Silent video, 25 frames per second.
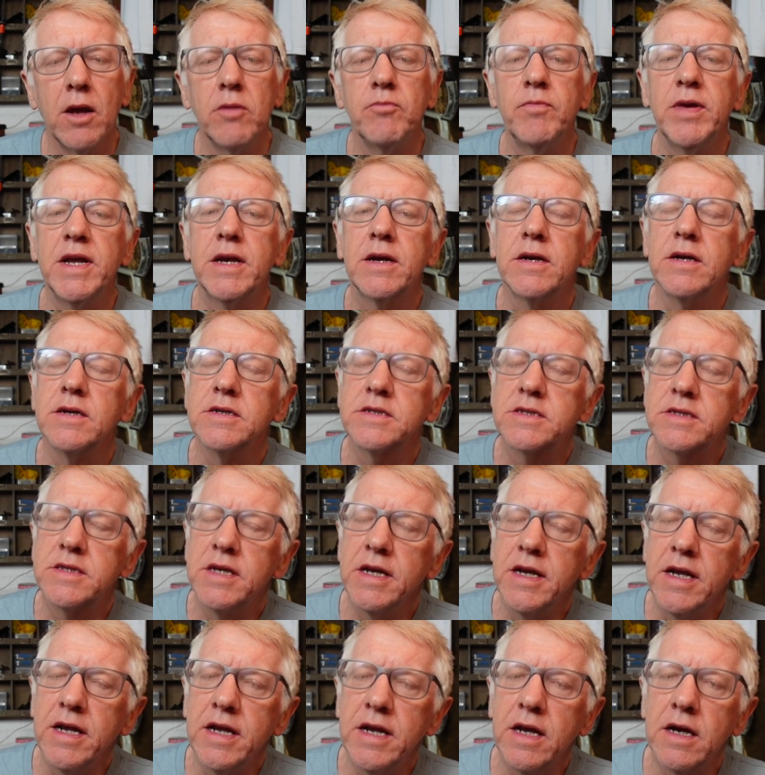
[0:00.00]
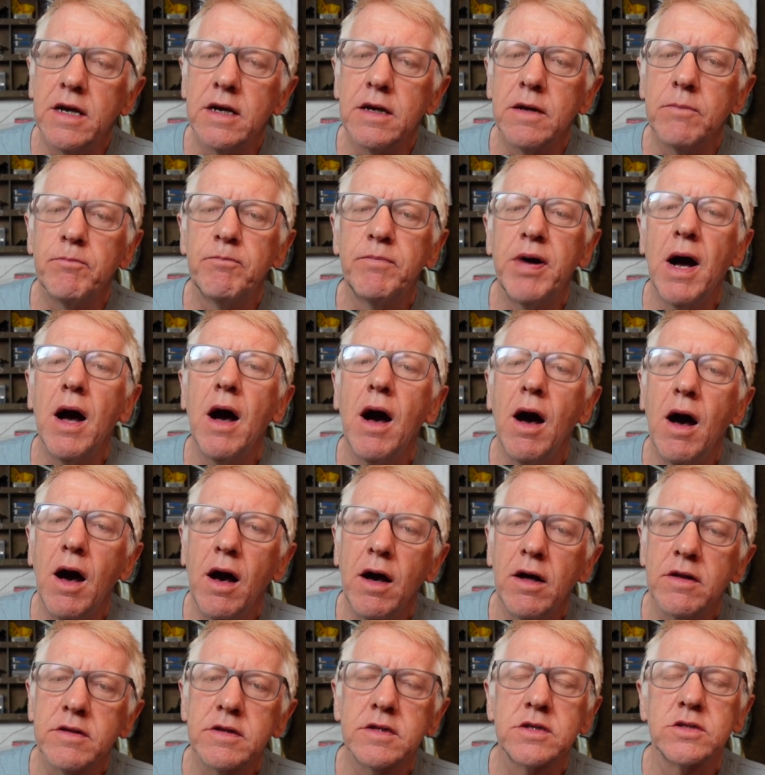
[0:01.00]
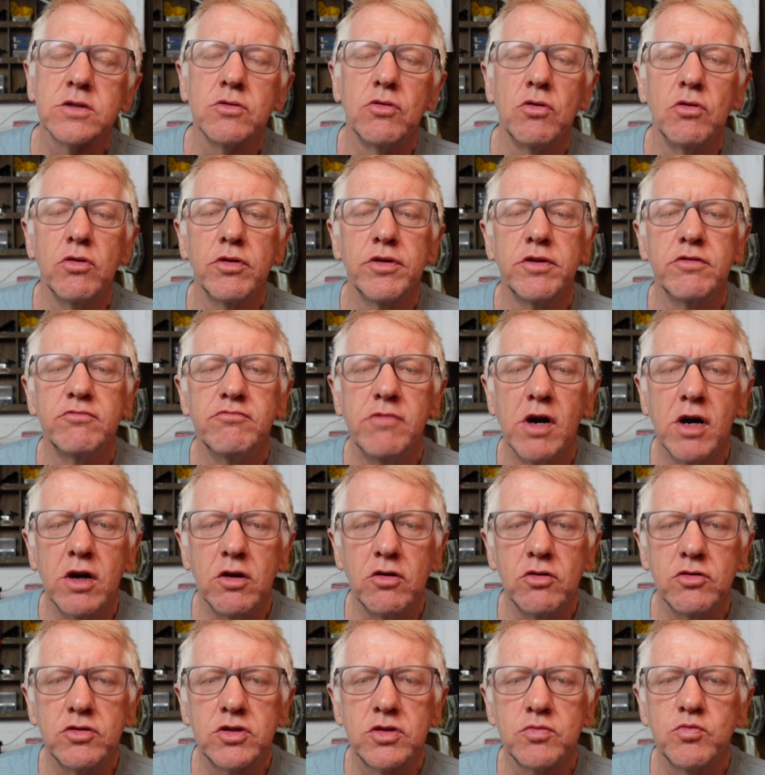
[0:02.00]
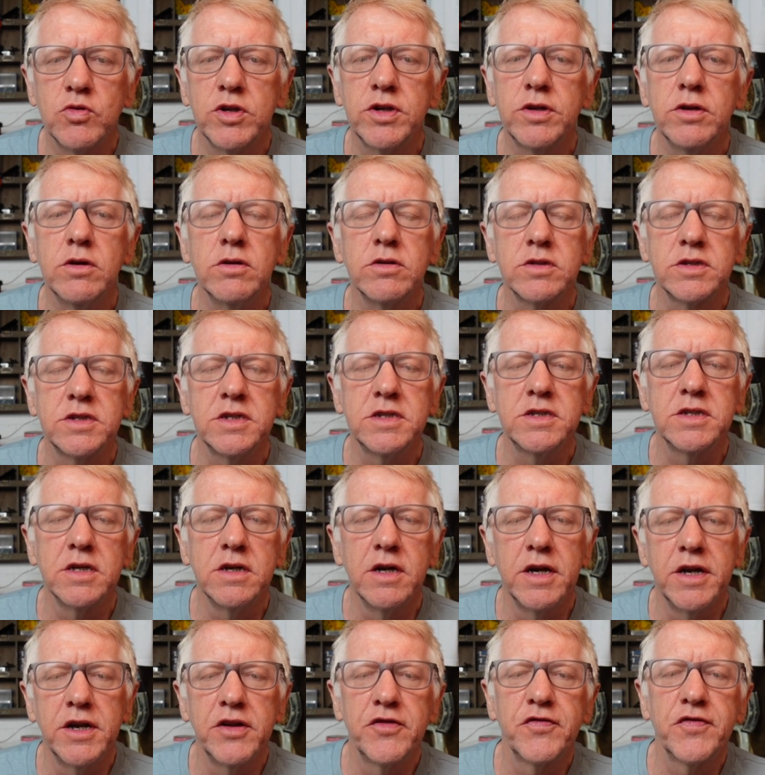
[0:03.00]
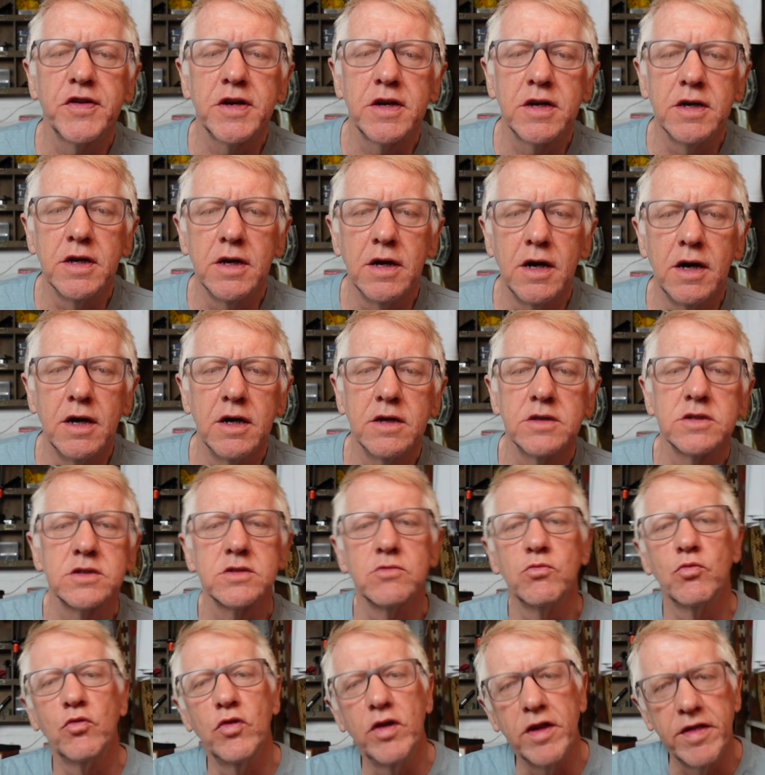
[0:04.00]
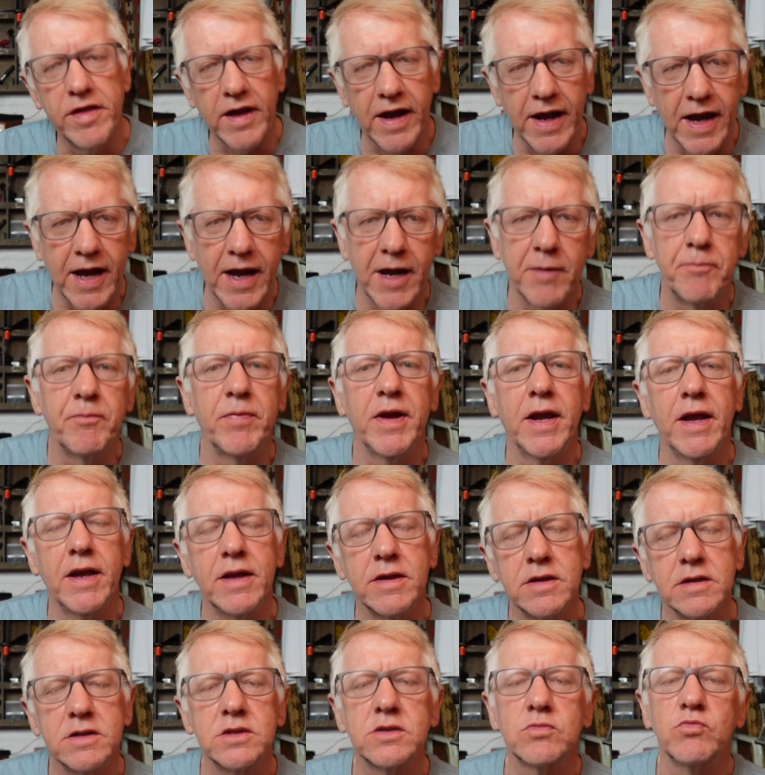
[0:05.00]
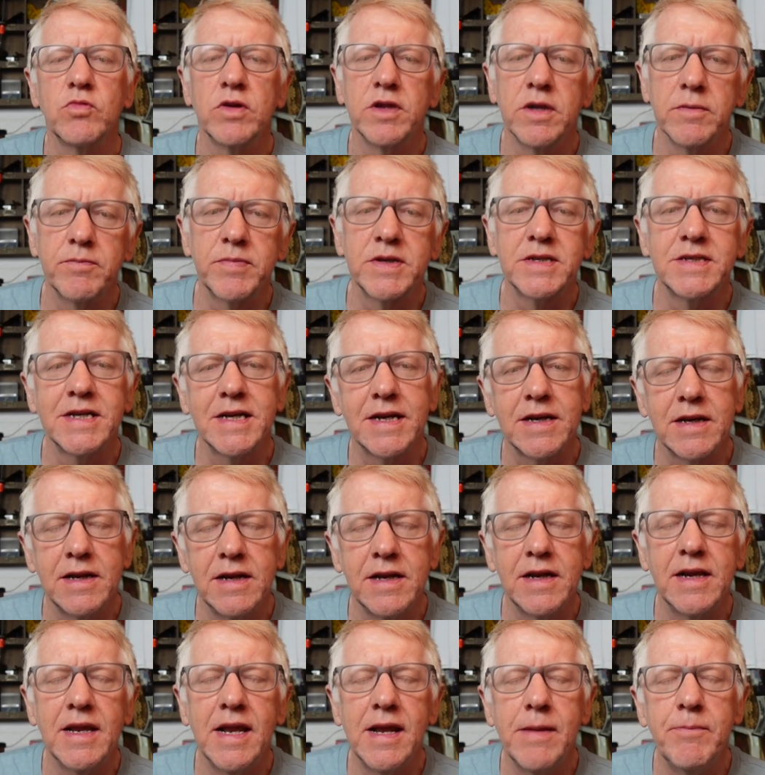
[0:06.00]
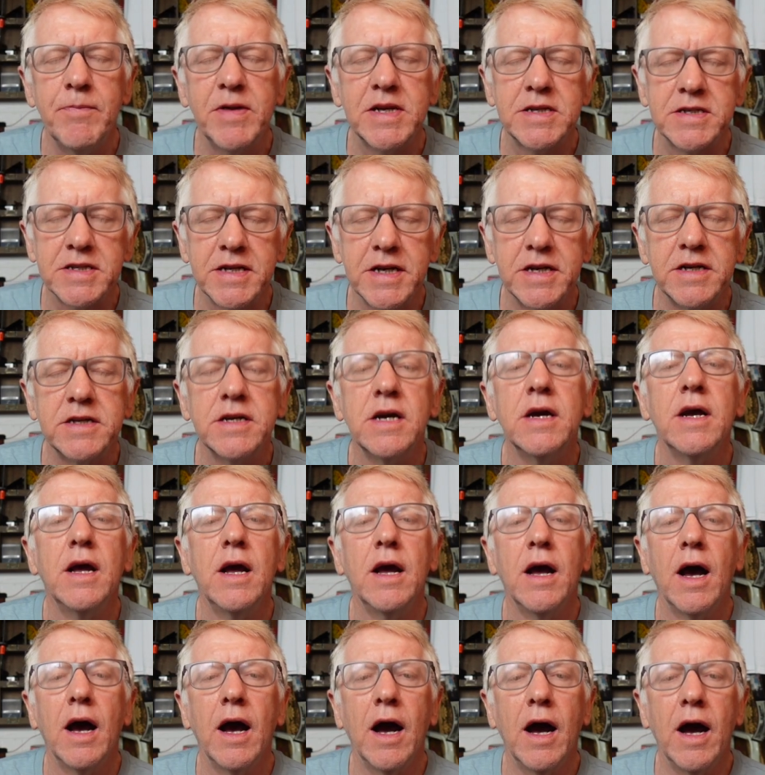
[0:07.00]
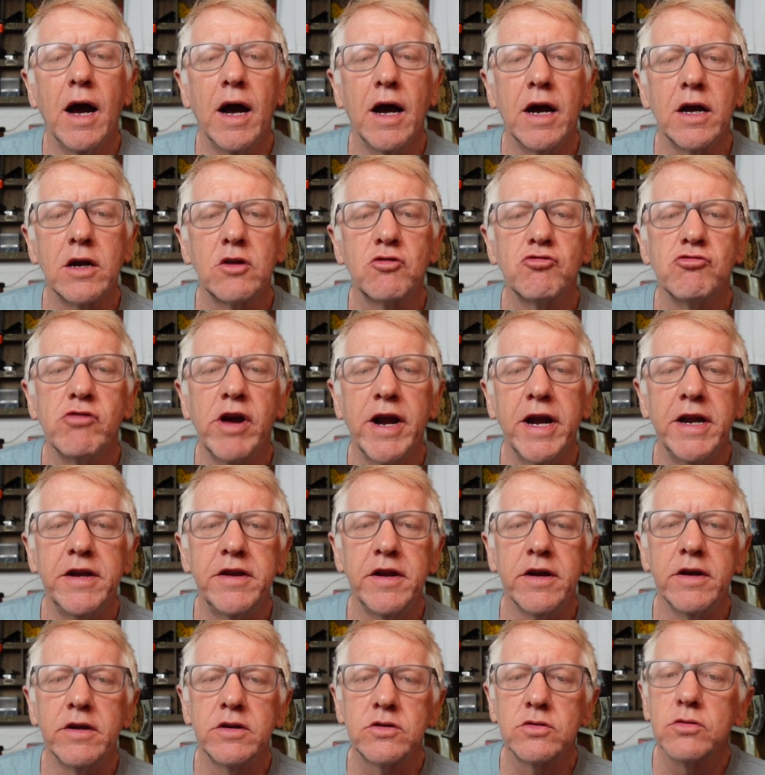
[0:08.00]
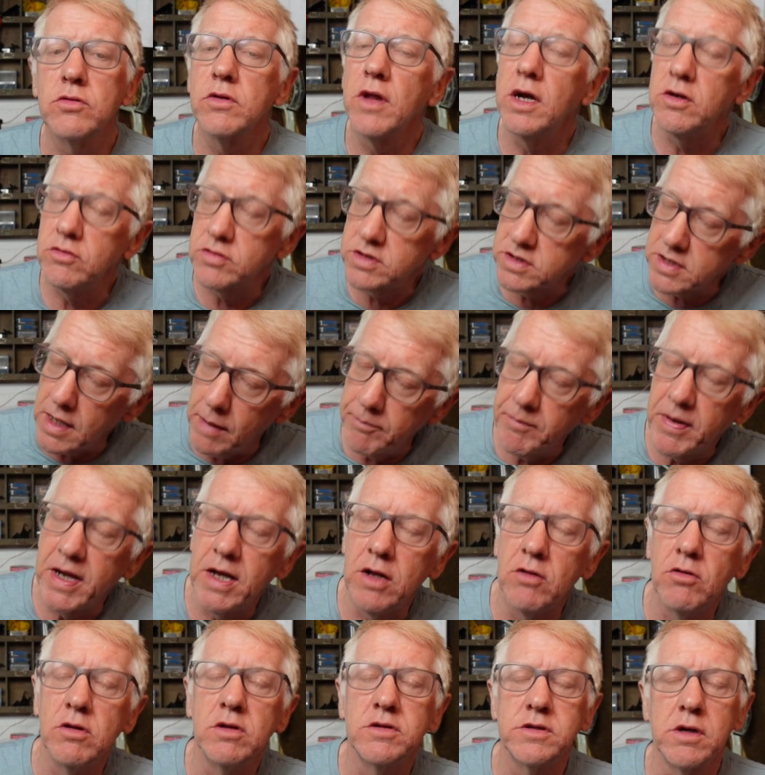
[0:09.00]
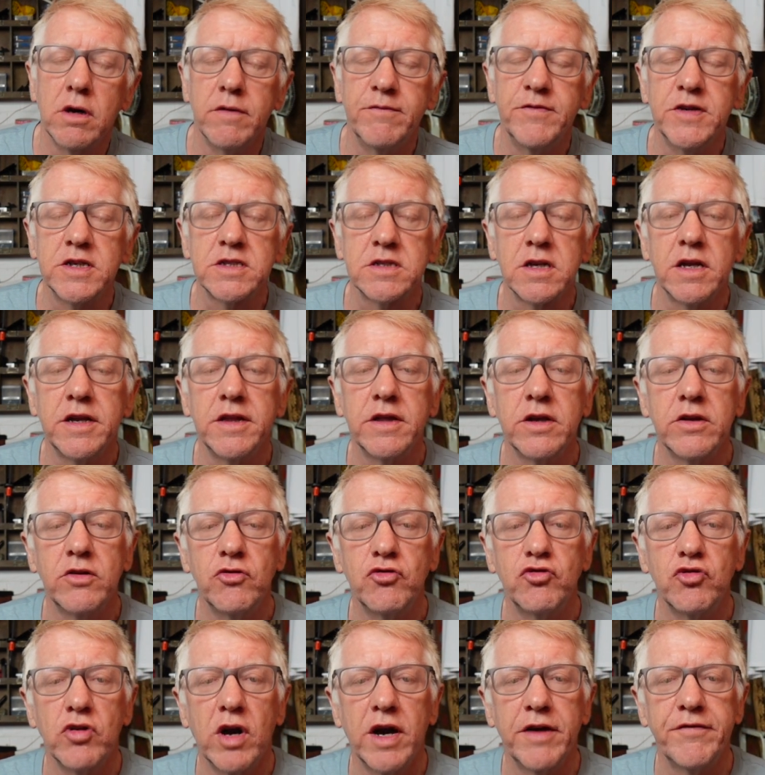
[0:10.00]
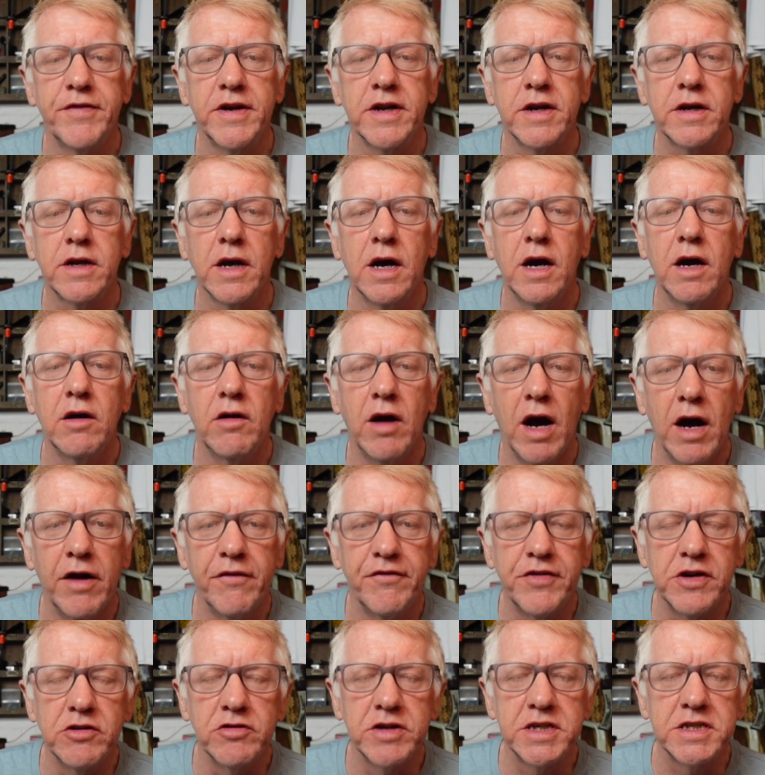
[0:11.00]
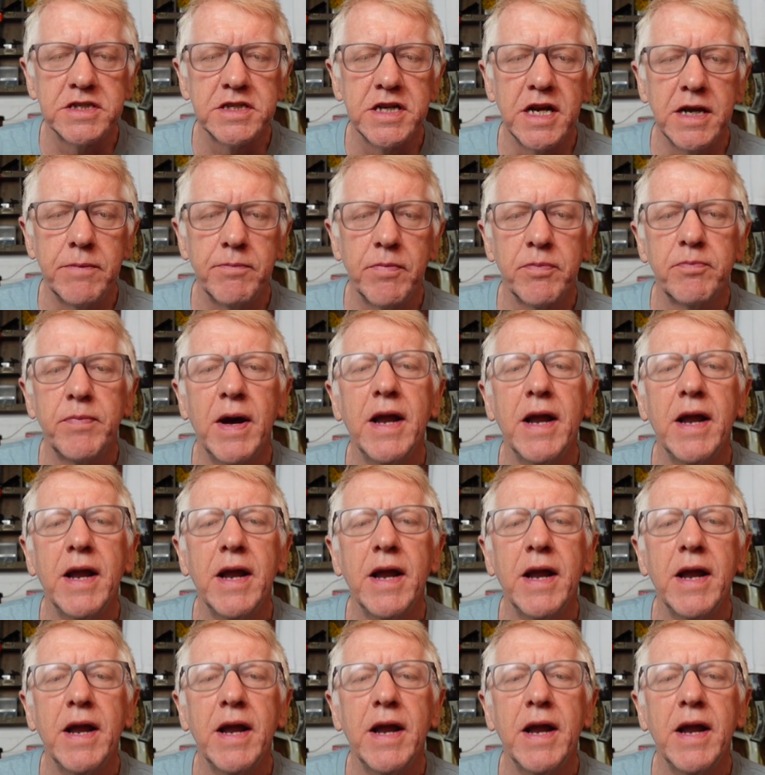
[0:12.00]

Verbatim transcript: because the paths or the roads were not designed for cars with hairpins, with a particularly limited uh, gradient, although some hills, obviously, that you drive in a car are very steep.